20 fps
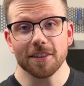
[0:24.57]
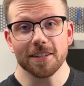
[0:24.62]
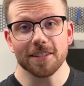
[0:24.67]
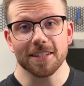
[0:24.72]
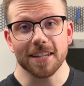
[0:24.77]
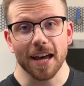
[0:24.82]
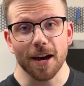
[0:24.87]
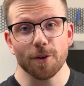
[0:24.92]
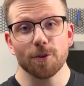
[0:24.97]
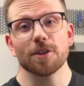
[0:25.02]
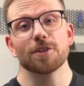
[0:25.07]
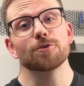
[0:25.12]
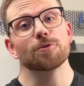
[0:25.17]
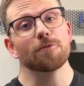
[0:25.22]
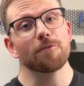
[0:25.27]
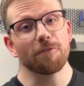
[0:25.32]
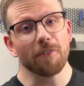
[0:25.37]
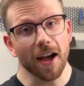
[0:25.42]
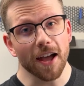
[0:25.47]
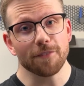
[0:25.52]
this down into
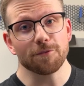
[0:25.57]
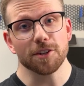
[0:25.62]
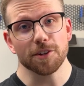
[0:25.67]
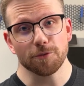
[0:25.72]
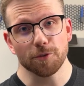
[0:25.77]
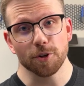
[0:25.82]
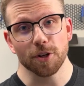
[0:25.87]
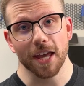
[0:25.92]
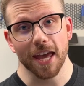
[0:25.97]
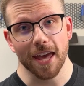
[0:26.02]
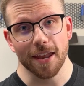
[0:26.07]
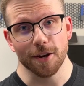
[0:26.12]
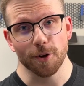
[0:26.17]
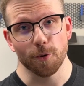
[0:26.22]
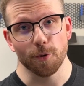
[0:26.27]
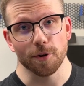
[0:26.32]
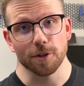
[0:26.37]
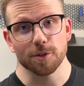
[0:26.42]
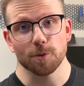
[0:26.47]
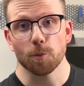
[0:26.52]
5 different
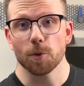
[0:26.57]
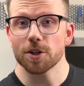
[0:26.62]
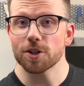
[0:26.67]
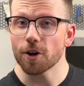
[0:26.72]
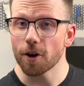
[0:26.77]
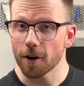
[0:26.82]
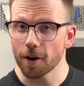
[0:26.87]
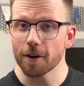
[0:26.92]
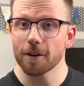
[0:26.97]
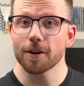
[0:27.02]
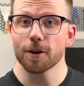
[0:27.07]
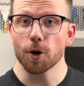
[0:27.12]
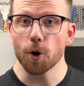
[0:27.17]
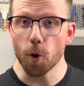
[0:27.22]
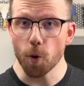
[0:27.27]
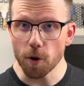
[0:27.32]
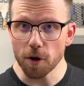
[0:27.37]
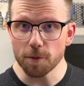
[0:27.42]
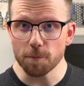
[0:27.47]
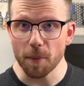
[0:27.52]
categories, which are
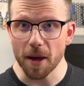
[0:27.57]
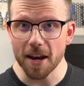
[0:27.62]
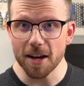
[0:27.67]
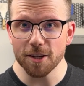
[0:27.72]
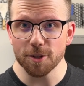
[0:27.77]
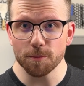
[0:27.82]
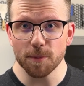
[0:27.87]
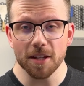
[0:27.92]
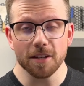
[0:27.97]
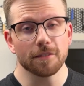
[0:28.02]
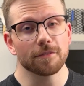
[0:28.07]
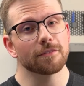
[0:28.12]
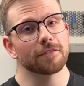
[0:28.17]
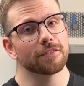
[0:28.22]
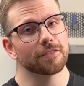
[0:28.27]
cord management,